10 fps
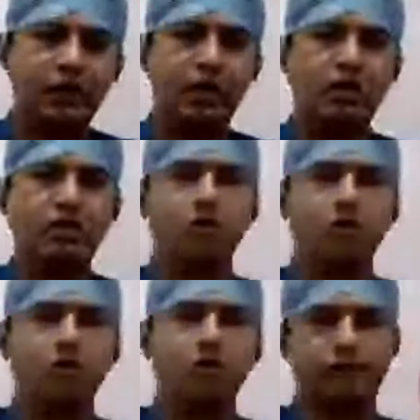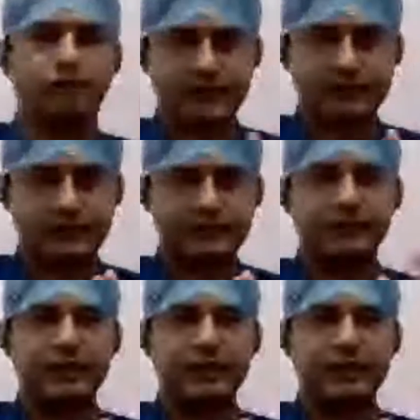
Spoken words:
long course of illnesses